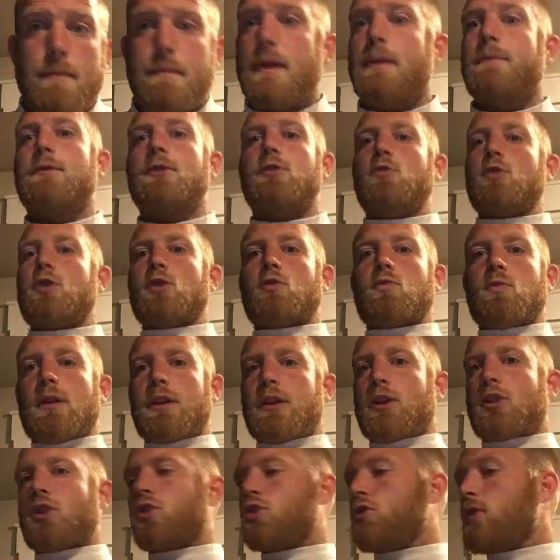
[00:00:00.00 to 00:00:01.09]
Maybe you just want
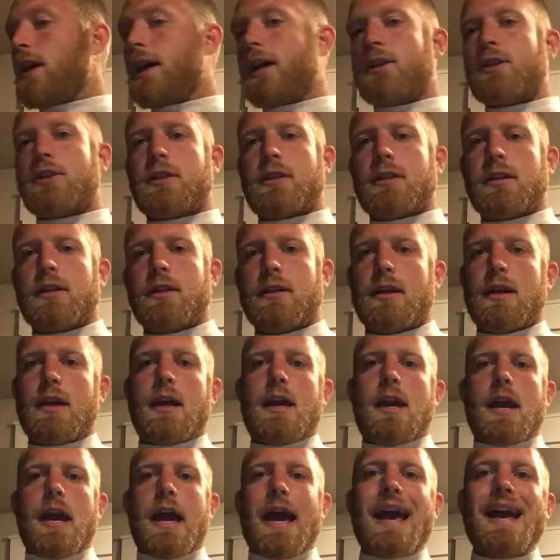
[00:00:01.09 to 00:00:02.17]
to stretch,
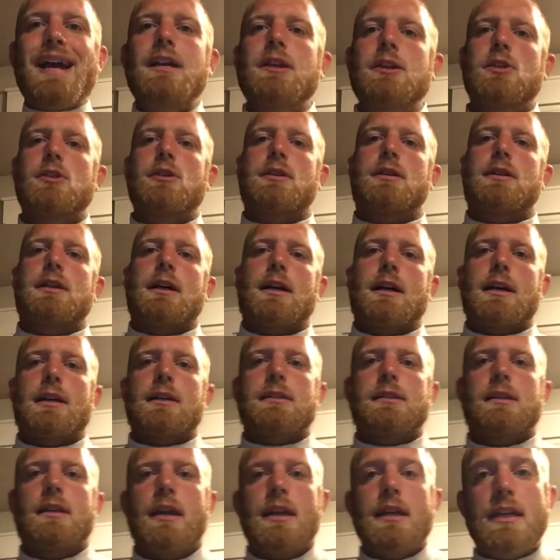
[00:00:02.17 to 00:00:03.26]

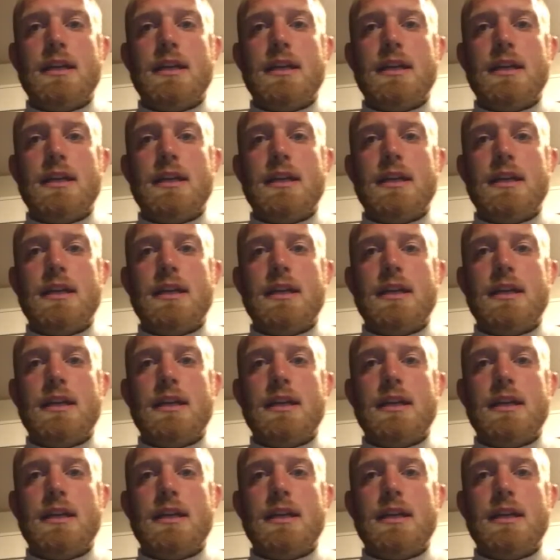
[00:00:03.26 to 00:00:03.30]
exercise,